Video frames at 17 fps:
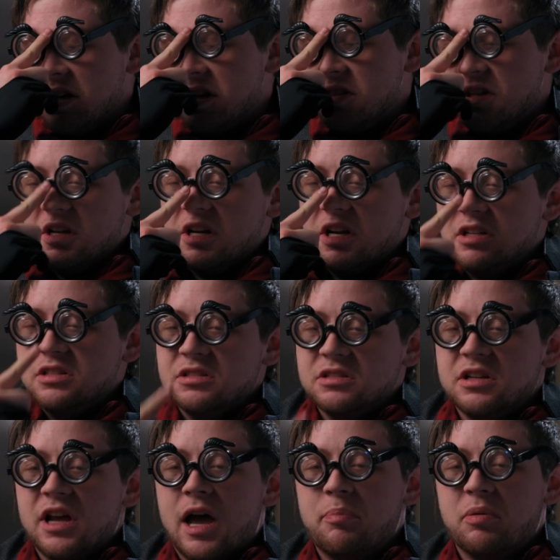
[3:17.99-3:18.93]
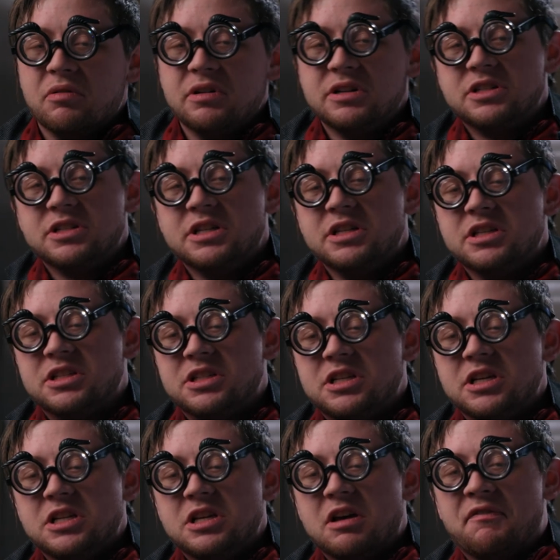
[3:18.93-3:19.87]
in the hidden Aborigine
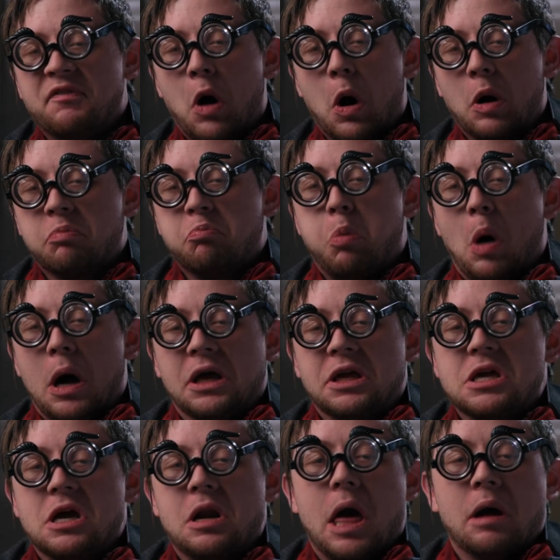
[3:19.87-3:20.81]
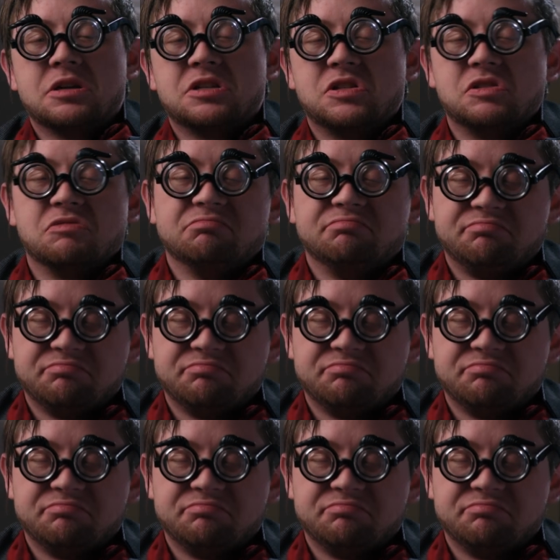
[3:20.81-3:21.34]
city of Corpuculus,